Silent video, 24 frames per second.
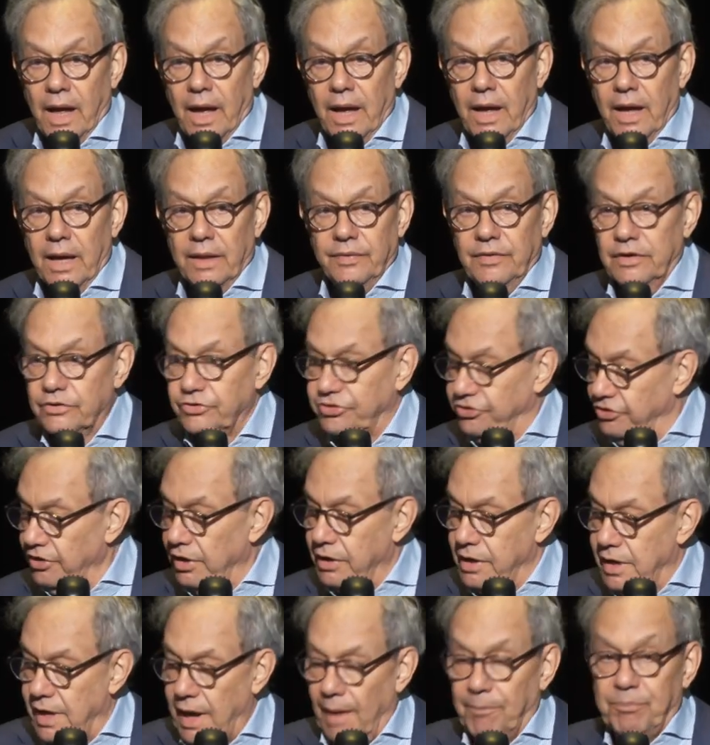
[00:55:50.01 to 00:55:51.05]
and there's
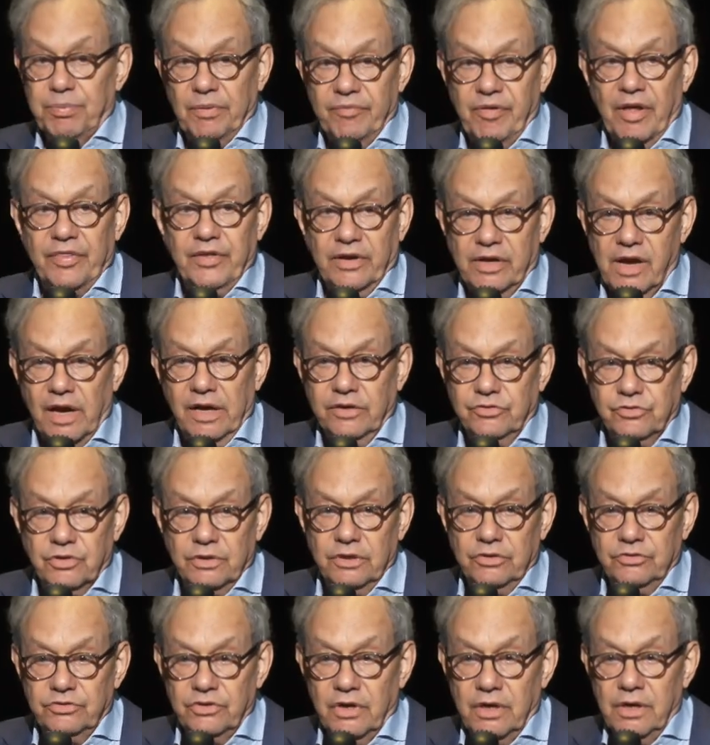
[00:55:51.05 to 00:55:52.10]
a couple of other
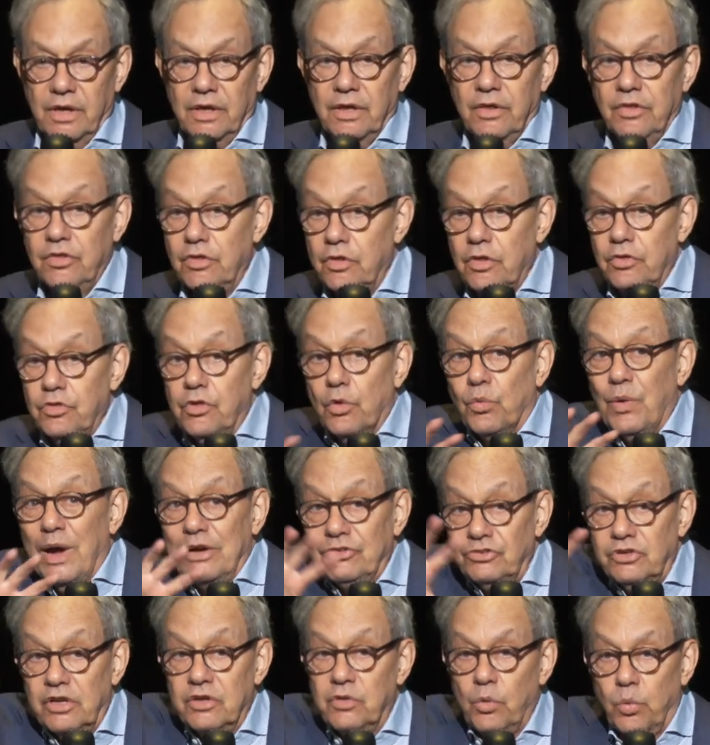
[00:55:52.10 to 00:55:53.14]
countries. The
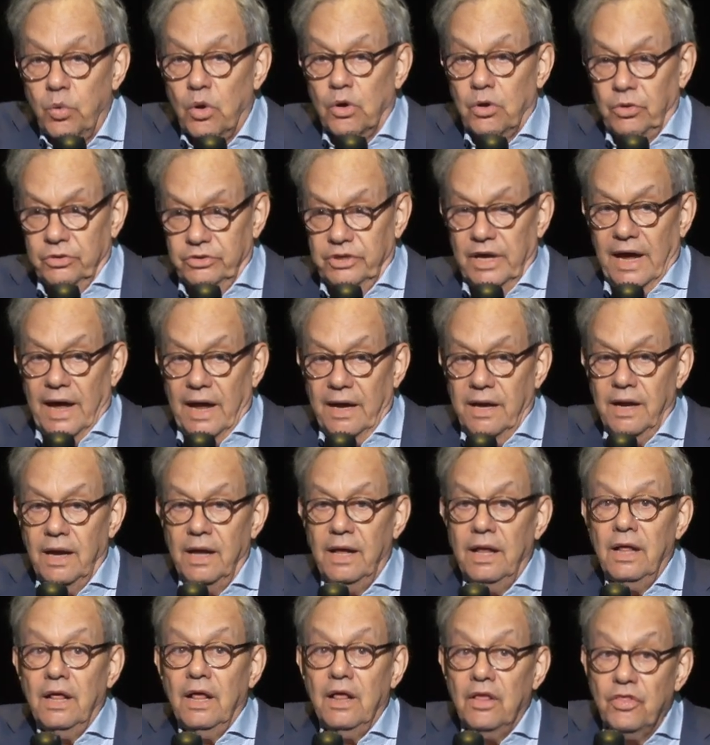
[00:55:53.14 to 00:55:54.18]
rest of the world, Ted,
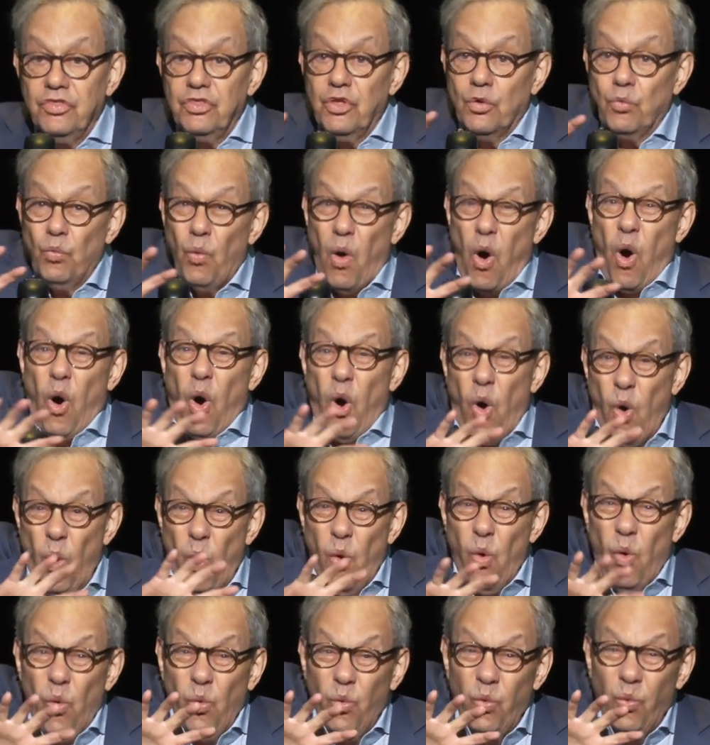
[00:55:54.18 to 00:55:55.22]
the
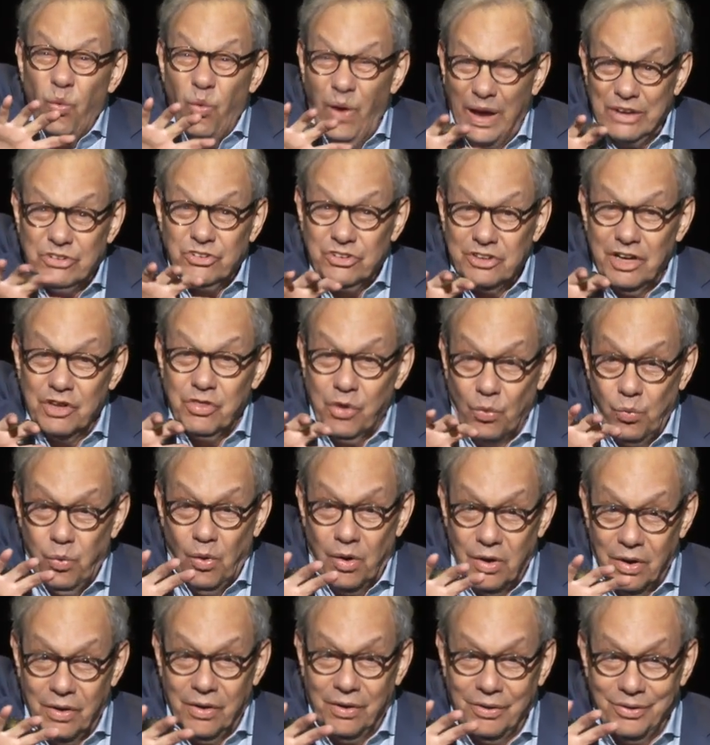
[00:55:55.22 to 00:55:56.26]
whole rest of the
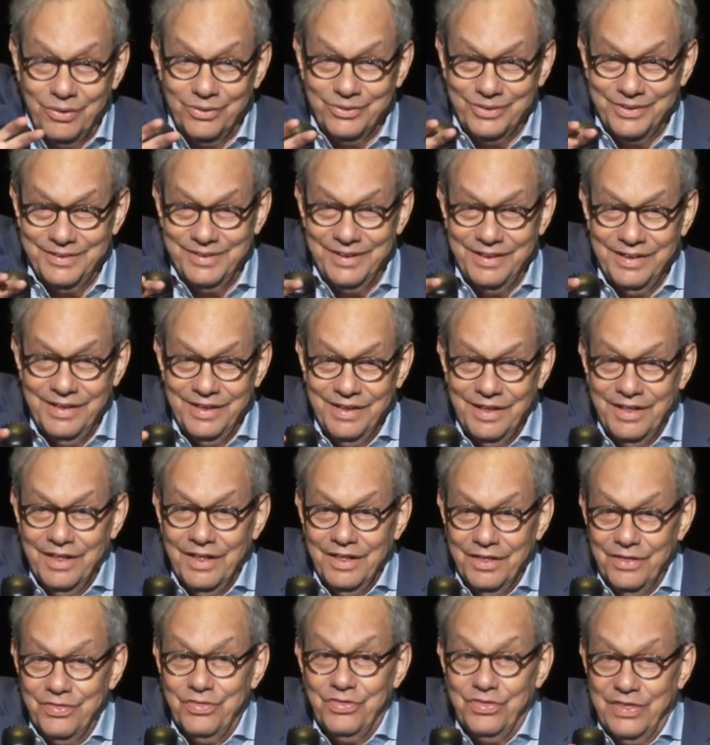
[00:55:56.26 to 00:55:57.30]
world
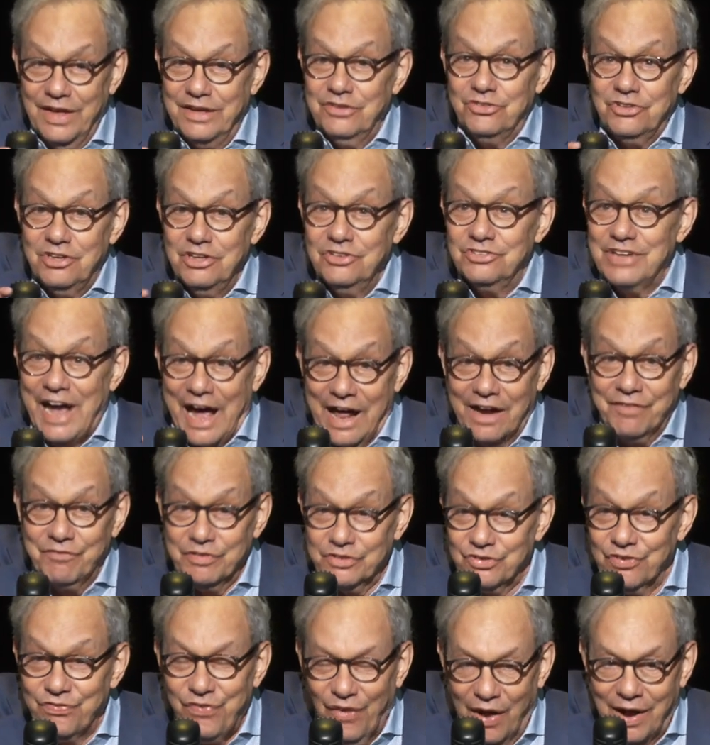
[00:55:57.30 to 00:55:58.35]
thinks he's out of
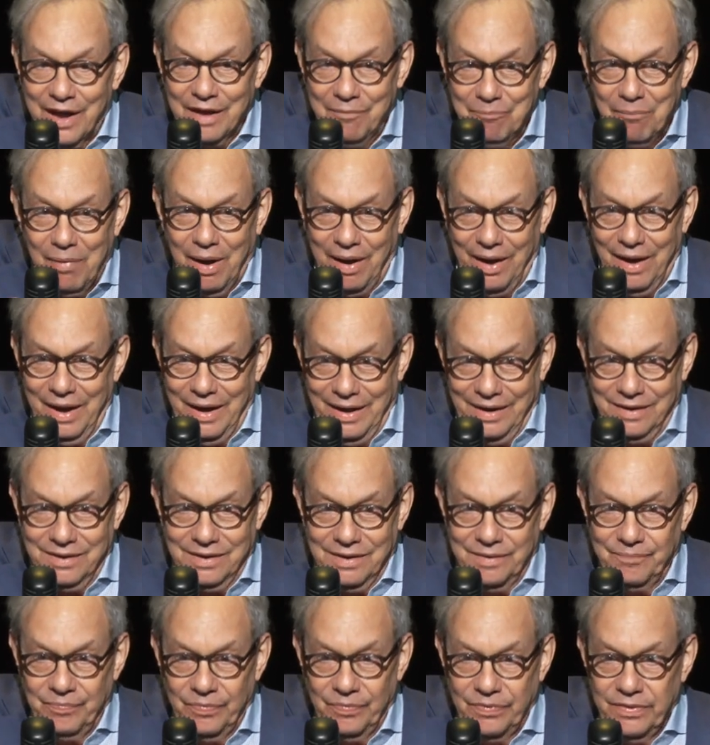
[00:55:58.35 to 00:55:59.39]
his fucking mind,
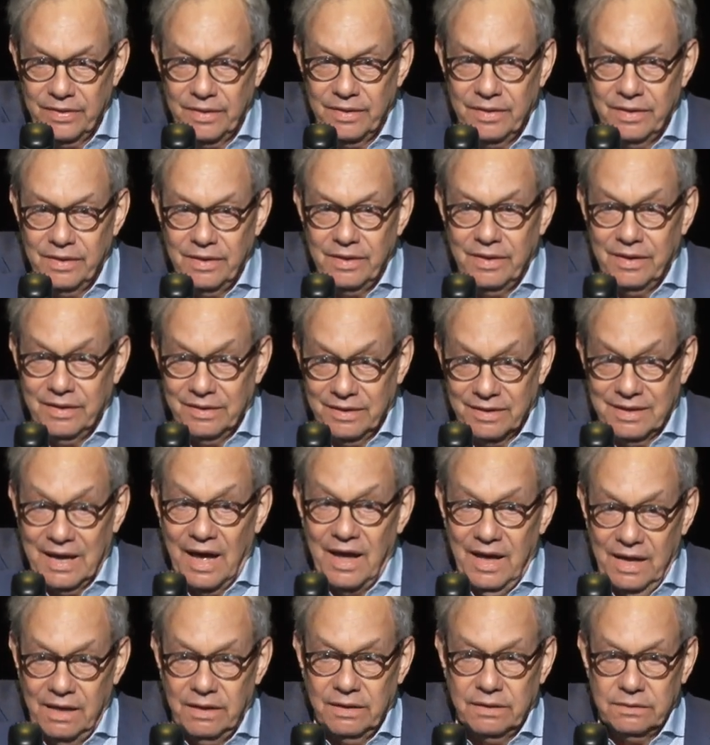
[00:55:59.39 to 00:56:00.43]

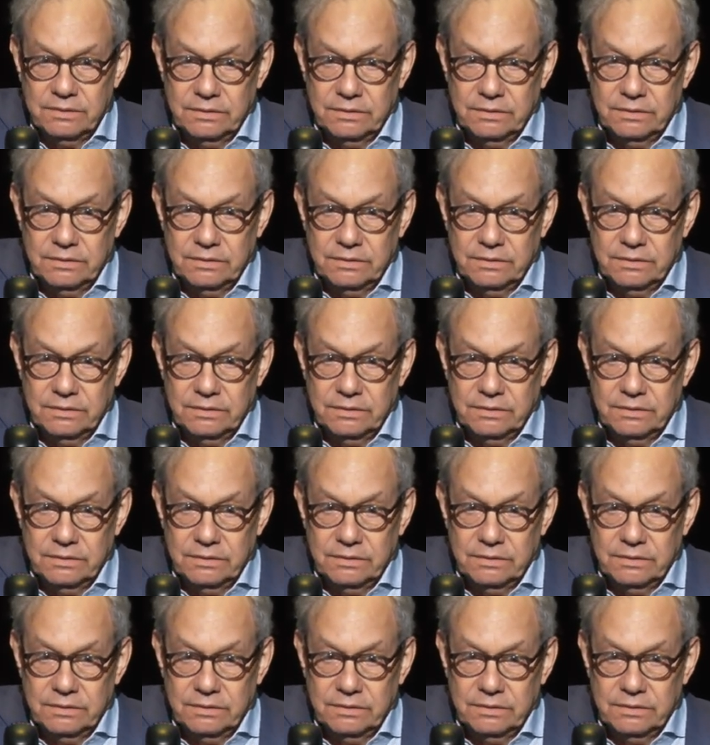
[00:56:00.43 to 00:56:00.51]
okay?